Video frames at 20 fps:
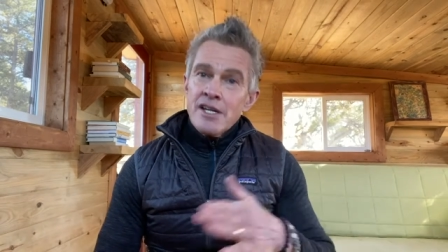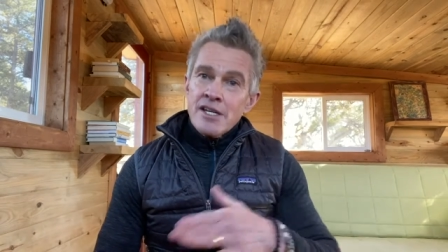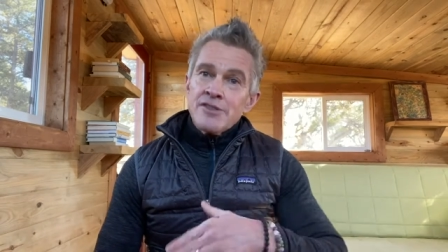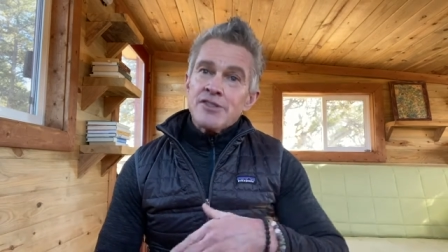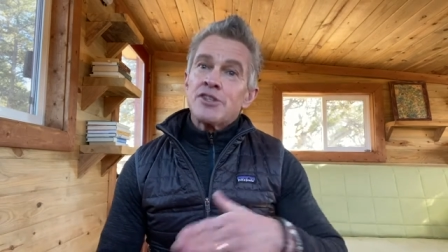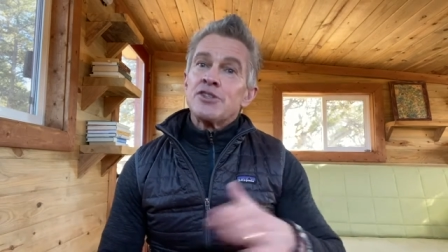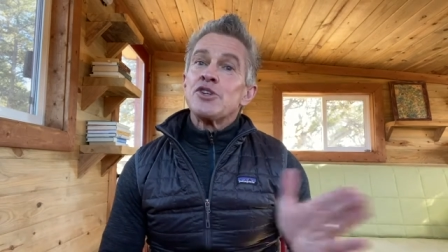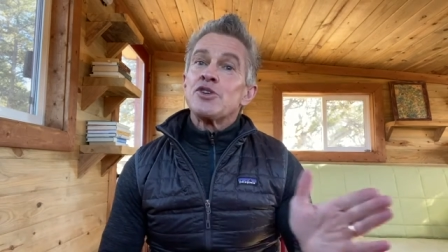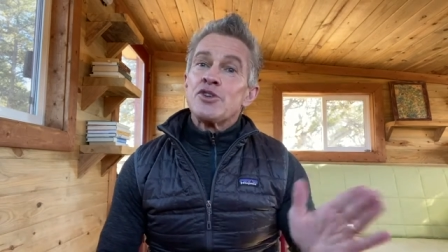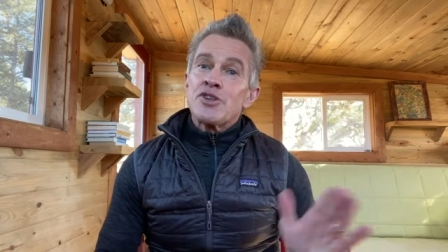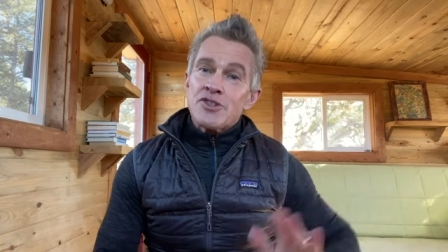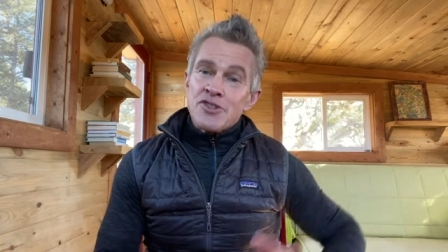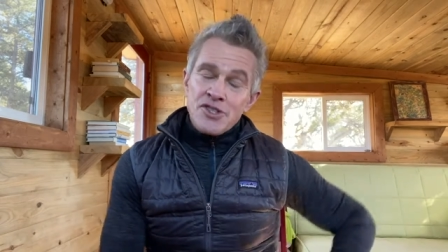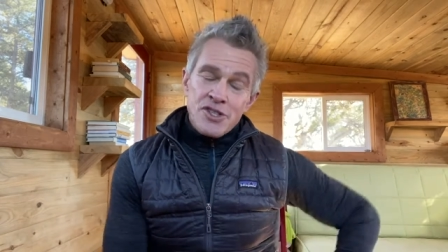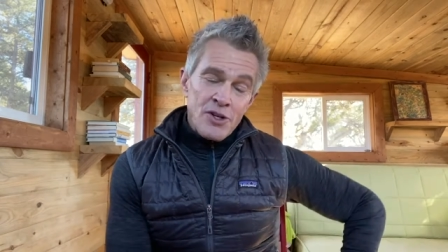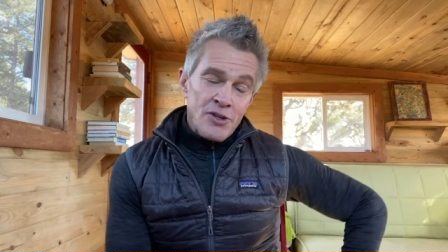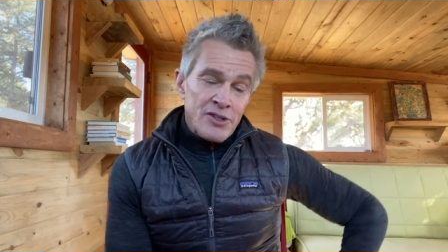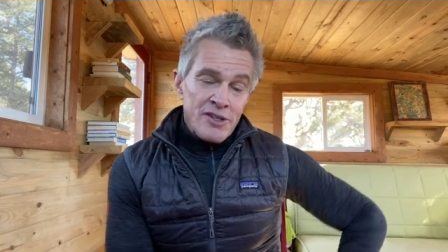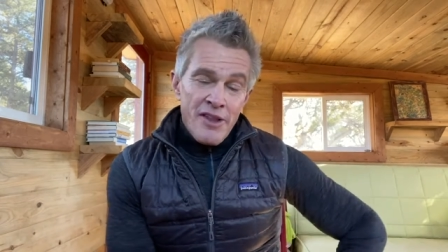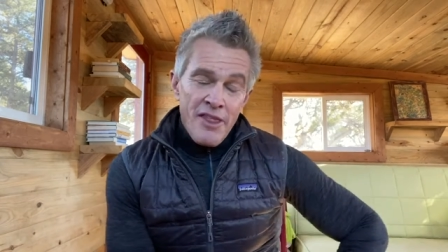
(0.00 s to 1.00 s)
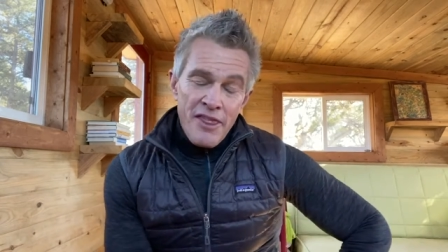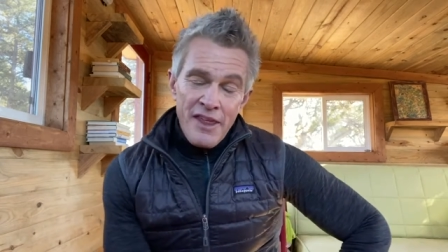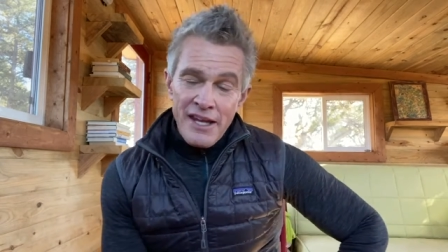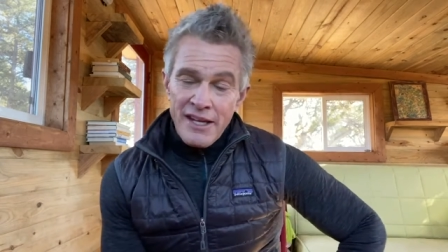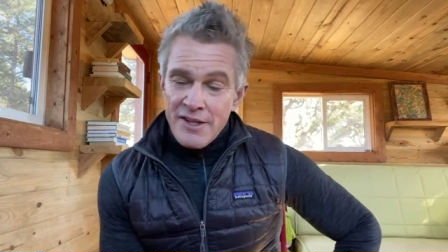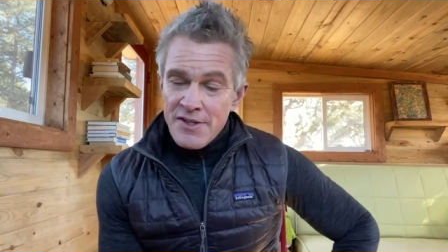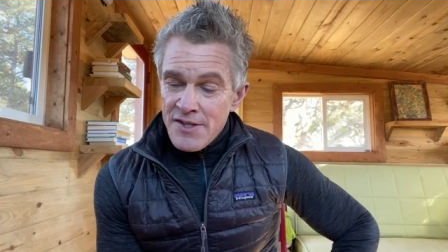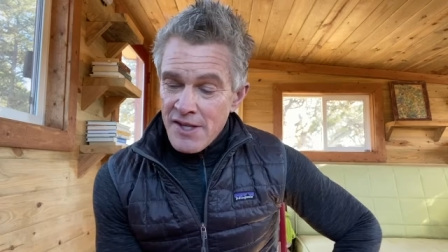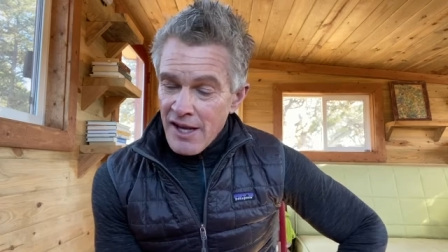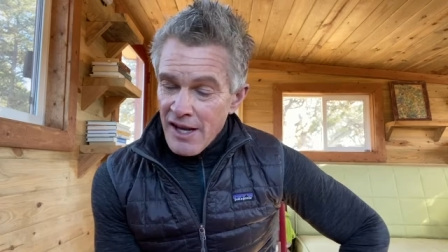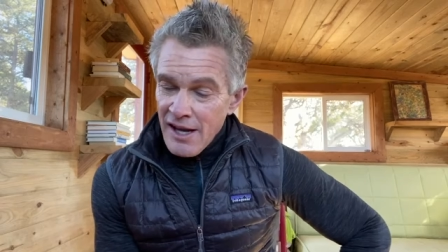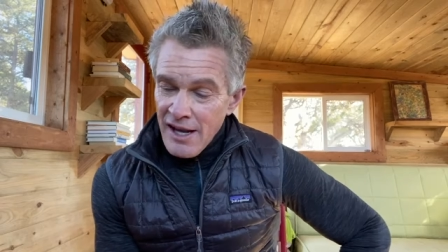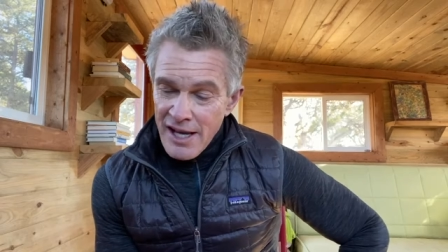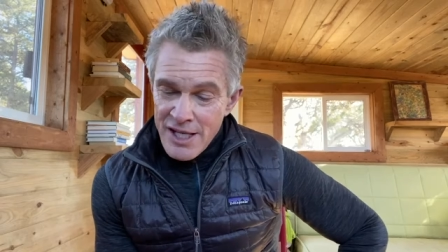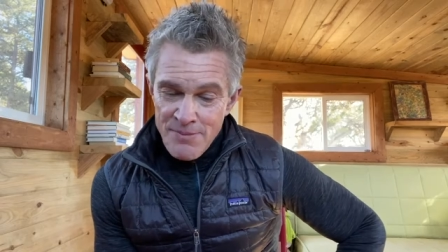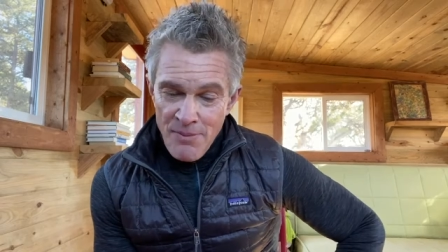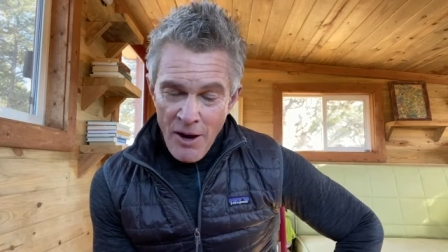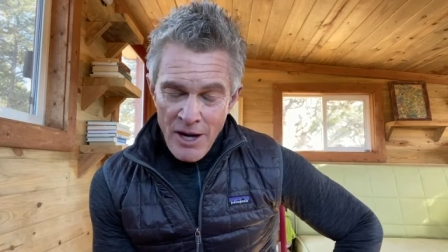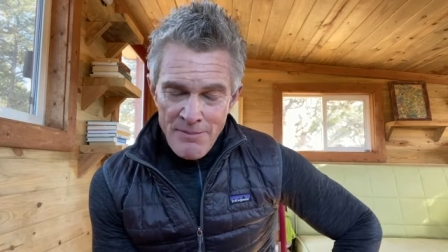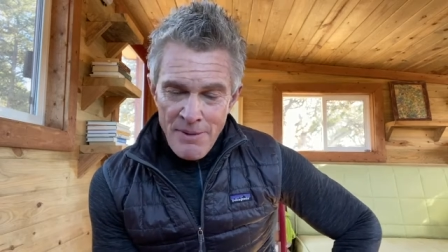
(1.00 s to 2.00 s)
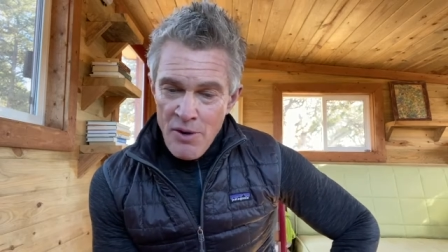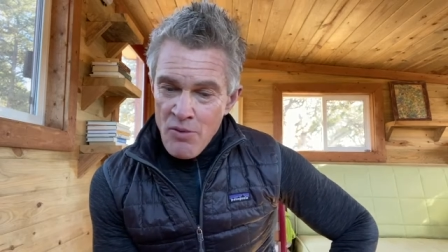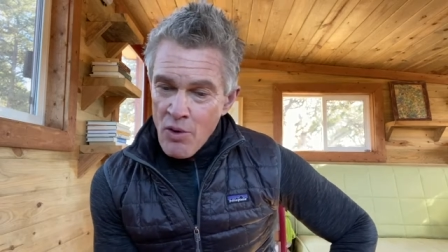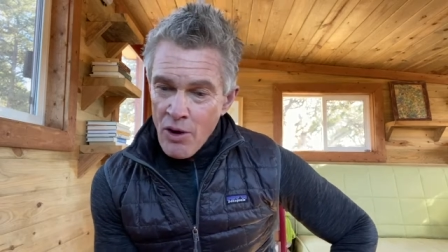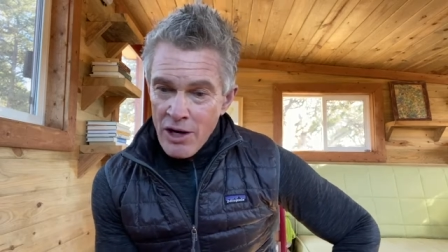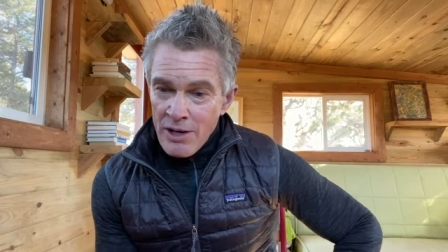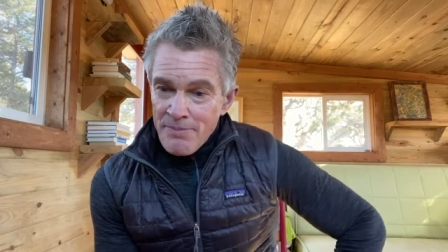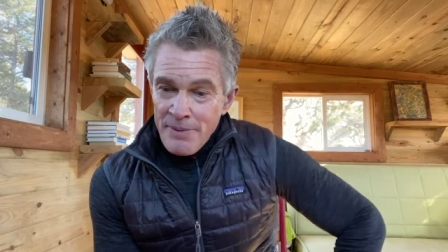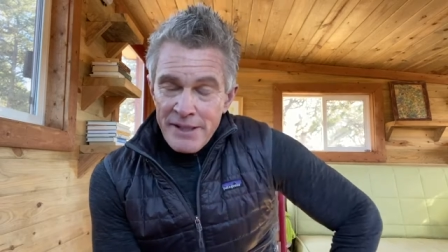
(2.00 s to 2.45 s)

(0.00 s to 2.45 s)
to do certain things uh, as part of my work.